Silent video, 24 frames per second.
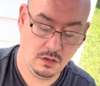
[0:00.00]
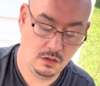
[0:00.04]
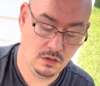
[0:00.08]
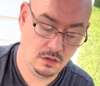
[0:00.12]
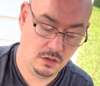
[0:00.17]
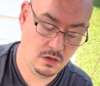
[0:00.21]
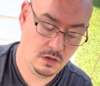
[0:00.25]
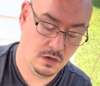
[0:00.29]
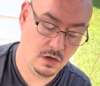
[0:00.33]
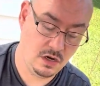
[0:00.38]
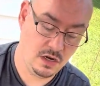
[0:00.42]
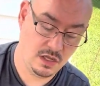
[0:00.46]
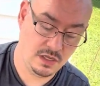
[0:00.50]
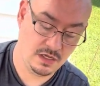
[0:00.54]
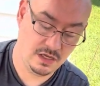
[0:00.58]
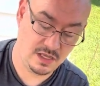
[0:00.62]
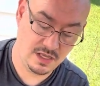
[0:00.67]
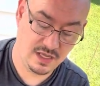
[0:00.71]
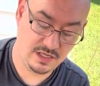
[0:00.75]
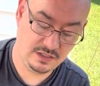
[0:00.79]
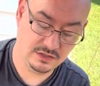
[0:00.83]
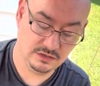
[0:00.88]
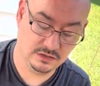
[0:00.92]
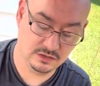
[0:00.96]
All right,
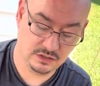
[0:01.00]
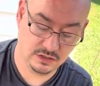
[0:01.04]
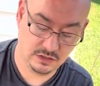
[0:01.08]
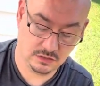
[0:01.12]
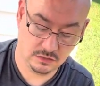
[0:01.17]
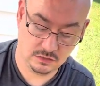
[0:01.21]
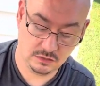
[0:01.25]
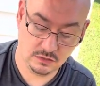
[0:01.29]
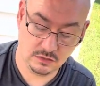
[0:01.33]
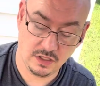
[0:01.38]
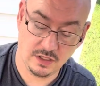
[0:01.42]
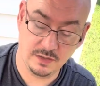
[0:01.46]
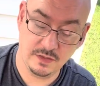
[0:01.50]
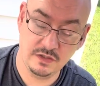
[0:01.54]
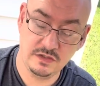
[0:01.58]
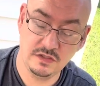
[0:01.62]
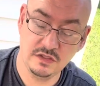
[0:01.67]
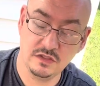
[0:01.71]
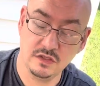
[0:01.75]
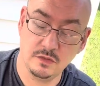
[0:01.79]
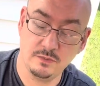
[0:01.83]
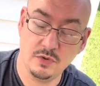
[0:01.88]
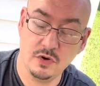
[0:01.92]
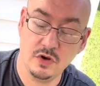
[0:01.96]
excellent. And this
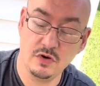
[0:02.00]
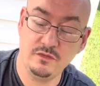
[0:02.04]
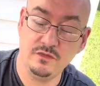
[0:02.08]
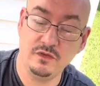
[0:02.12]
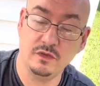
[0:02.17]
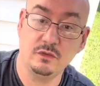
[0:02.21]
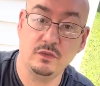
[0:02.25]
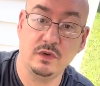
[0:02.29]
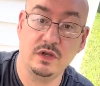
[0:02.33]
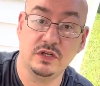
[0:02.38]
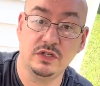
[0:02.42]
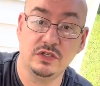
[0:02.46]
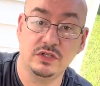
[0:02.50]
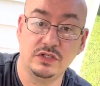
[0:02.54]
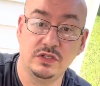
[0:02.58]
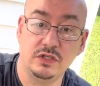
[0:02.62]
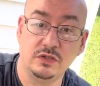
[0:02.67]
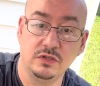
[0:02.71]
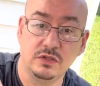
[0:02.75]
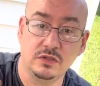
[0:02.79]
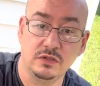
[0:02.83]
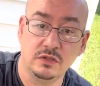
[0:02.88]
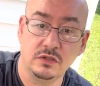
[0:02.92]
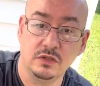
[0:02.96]
is a perfect way to show
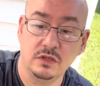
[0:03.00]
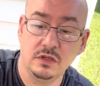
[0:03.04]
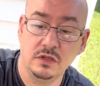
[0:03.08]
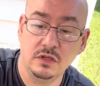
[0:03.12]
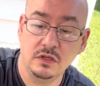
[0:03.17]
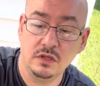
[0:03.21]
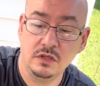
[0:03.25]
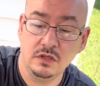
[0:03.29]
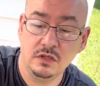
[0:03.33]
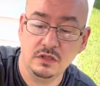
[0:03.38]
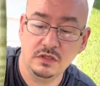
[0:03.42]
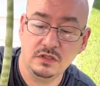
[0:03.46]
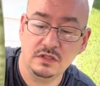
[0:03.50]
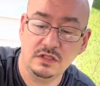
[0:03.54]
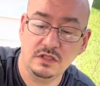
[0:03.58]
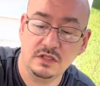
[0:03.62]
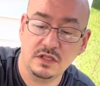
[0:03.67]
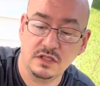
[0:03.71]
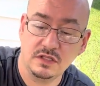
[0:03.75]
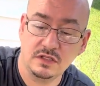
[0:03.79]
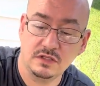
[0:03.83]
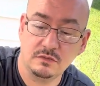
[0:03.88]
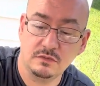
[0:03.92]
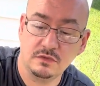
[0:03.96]
you. You see
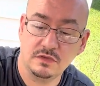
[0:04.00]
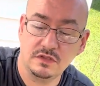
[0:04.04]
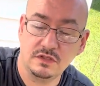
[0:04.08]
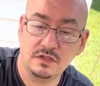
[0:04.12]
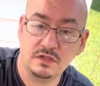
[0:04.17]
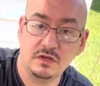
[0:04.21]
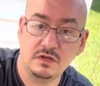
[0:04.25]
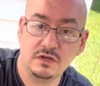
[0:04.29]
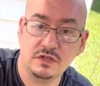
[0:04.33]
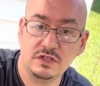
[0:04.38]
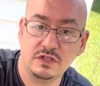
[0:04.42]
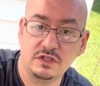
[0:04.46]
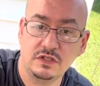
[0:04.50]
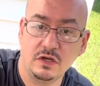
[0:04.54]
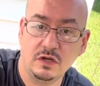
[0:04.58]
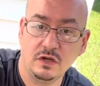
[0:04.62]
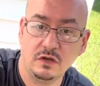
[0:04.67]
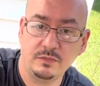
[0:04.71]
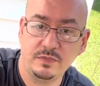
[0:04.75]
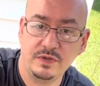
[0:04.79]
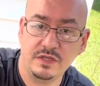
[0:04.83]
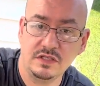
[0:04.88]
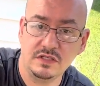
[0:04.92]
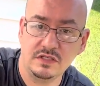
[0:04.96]
that center
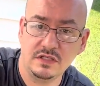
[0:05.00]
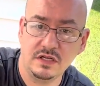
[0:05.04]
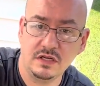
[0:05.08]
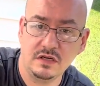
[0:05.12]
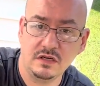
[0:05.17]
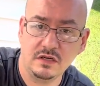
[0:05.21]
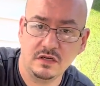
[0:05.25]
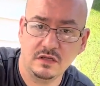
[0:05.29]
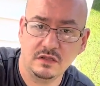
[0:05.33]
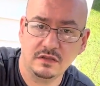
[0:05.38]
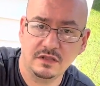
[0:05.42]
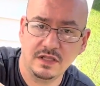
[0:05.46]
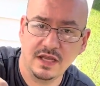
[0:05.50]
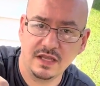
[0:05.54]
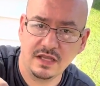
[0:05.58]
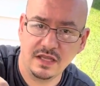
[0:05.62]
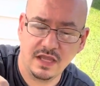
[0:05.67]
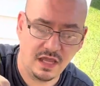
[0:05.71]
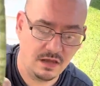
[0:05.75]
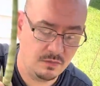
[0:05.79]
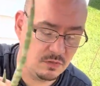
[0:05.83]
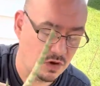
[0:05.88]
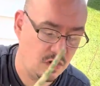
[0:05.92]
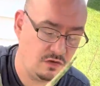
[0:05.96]
stalk piece there? That
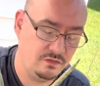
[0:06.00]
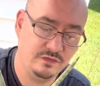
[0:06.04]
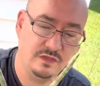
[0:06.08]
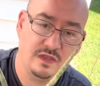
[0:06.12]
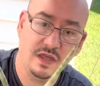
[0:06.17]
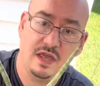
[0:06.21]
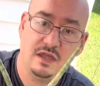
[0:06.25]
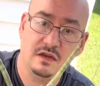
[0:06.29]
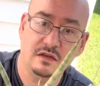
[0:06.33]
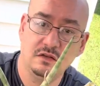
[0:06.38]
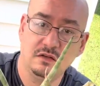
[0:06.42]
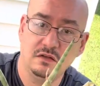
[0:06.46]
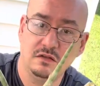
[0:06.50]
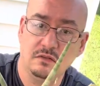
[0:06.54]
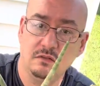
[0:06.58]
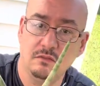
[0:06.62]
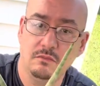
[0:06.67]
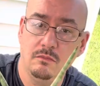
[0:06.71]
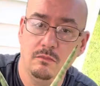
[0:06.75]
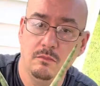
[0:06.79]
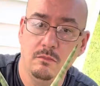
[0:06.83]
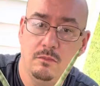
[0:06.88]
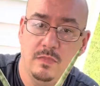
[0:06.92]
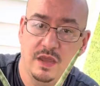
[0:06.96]
came off that
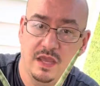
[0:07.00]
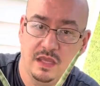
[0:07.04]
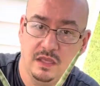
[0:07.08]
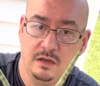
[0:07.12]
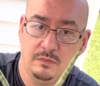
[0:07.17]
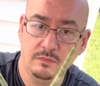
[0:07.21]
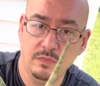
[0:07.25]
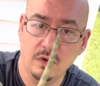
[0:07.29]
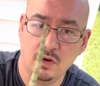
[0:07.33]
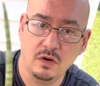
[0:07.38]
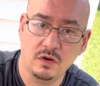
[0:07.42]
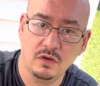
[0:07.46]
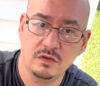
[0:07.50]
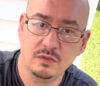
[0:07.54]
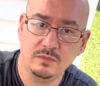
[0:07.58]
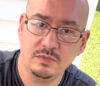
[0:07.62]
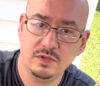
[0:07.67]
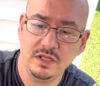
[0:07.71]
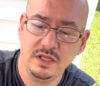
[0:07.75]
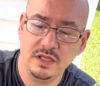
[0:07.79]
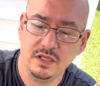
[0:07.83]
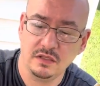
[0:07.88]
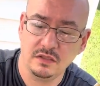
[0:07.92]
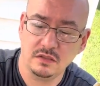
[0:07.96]
main part of the
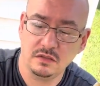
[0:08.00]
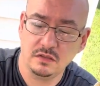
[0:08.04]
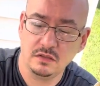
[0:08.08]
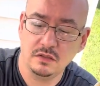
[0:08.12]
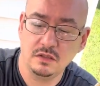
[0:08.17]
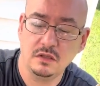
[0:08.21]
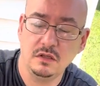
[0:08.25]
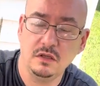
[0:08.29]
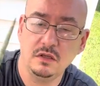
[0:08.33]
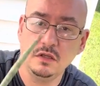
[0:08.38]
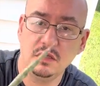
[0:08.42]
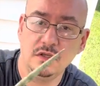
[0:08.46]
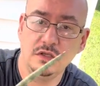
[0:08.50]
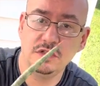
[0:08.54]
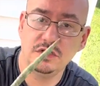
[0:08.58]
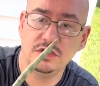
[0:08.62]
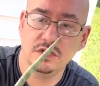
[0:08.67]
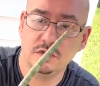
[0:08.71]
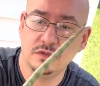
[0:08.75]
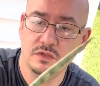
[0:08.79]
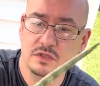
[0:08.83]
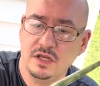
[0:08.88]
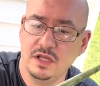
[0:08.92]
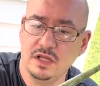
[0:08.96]
plant.
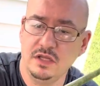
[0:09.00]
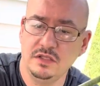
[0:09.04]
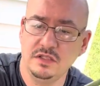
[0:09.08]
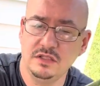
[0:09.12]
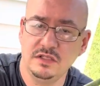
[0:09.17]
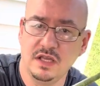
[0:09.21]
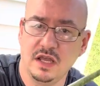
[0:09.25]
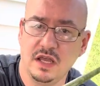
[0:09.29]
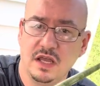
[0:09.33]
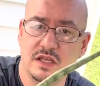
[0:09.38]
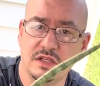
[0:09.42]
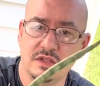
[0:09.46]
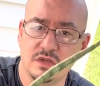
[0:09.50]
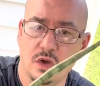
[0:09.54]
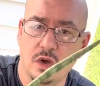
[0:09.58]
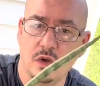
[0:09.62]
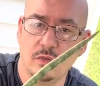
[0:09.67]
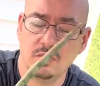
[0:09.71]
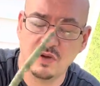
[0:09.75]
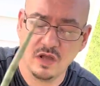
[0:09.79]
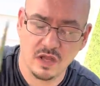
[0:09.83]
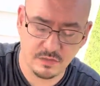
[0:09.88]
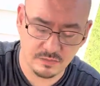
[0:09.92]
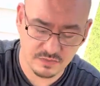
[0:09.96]
So now this guy is all
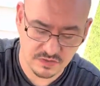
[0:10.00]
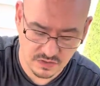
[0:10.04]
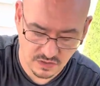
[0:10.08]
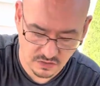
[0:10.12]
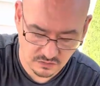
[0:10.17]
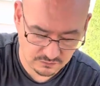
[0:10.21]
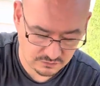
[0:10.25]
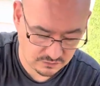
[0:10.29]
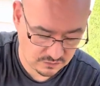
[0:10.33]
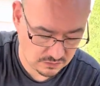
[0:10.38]
by himself.